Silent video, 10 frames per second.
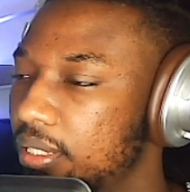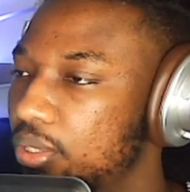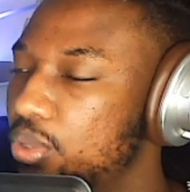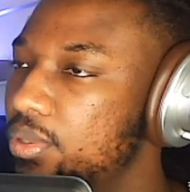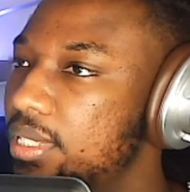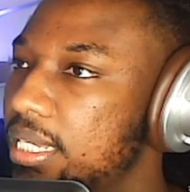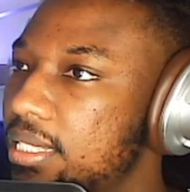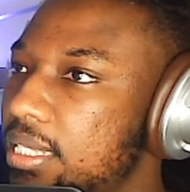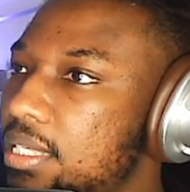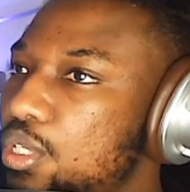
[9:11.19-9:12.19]
Who is this?
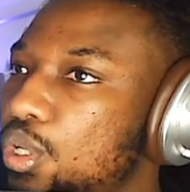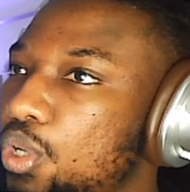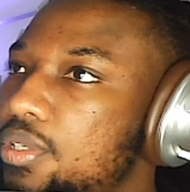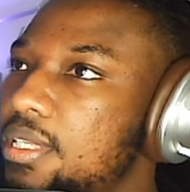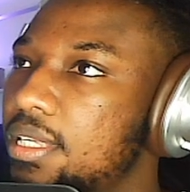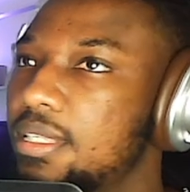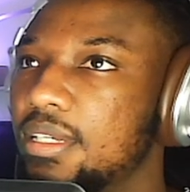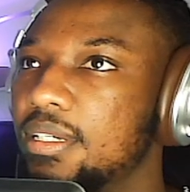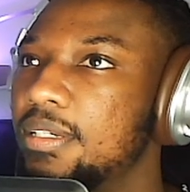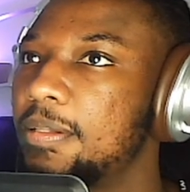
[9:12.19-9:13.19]
This is Luke's
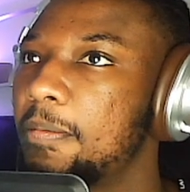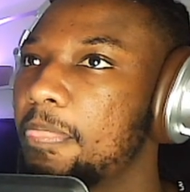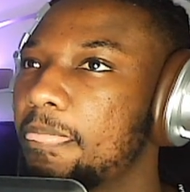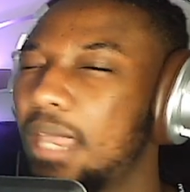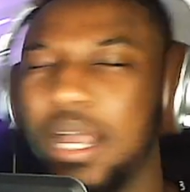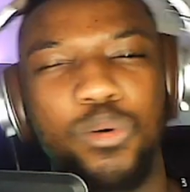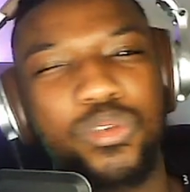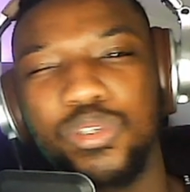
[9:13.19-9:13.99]
sister. What's